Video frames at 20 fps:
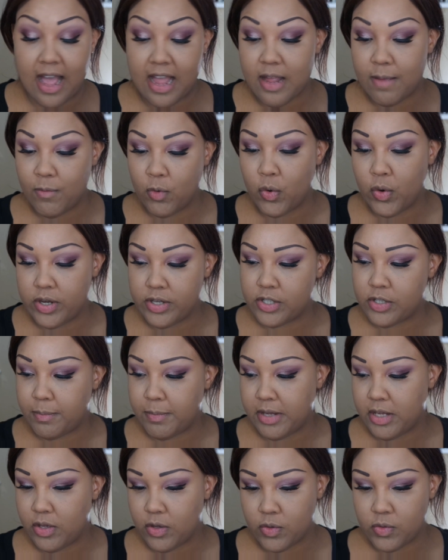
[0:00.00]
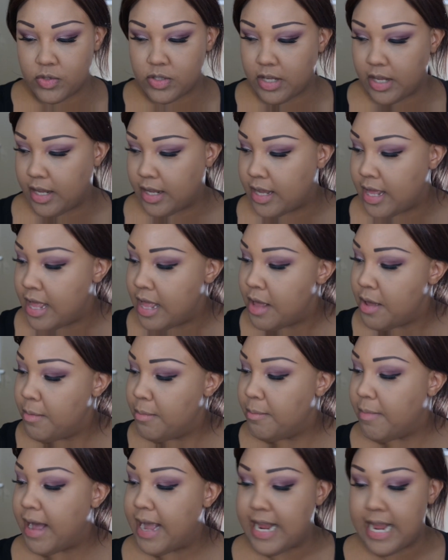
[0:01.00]
I am going to be using
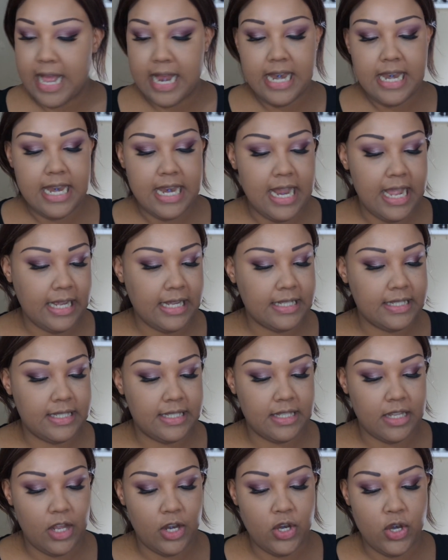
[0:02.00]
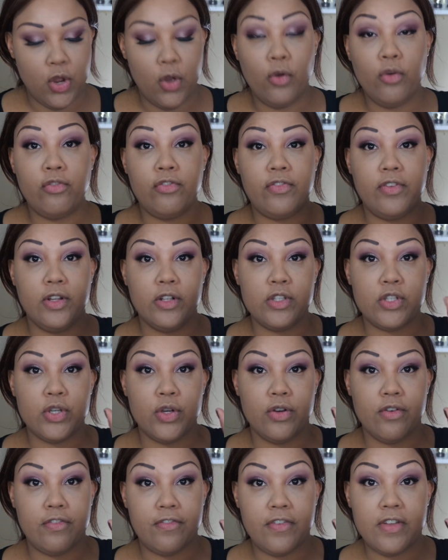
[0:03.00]
my NYX No
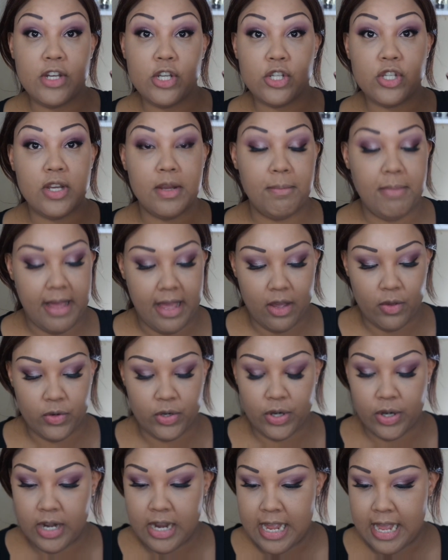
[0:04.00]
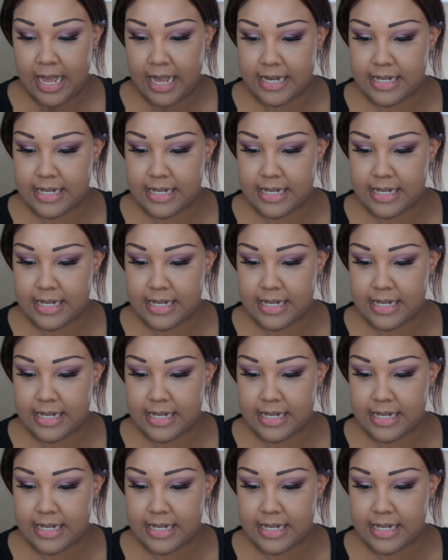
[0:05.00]
Filter Finishing Powder.